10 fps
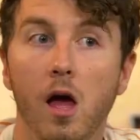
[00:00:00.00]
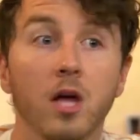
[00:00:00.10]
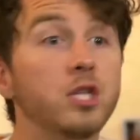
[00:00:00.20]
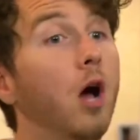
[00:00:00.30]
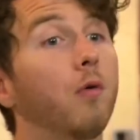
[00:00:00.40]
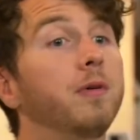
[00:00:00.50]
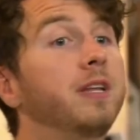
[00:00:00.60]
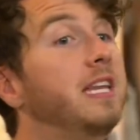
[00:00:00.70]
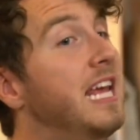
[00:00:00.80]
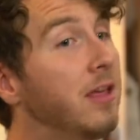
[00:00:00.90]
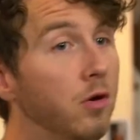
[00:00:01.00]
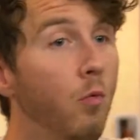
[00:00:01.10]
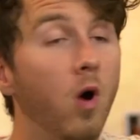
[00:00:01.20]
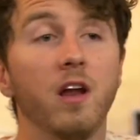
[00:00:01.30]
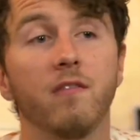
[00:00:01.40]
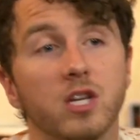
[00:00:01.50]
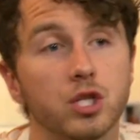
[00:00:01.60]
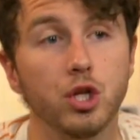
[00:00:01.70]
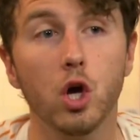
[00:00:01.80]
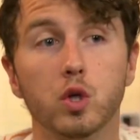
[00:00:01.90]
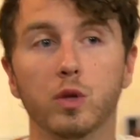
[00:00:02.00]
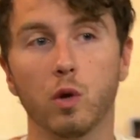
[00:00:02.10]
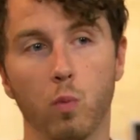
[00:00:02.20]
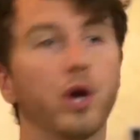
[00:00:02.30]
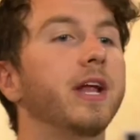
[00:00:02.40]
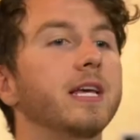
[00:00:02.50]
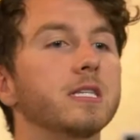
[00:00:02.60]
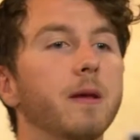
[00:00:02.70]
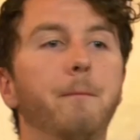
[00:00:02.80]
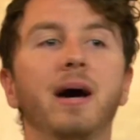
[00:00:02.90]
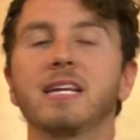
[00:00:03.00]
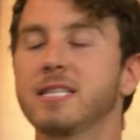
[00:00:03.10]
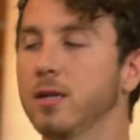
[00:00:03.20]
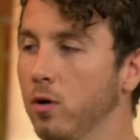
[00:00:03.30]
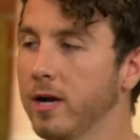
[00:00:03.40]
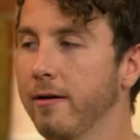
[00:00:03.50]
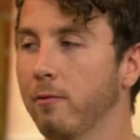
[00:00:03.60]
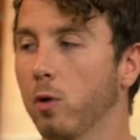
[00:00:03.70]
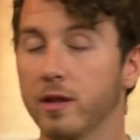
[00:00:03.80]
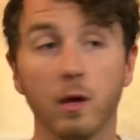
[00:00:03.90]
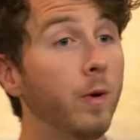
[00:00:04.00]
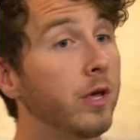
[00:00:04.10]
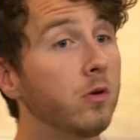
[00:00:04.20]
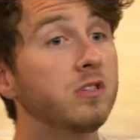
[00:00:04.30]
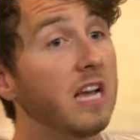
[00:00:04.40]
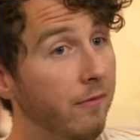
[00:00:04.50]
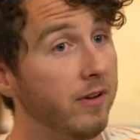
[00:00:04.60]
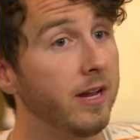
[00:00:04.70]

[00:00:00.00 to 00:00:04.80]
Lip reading: So, neither one of us knows what the word is, but it's an ordinary word that we use every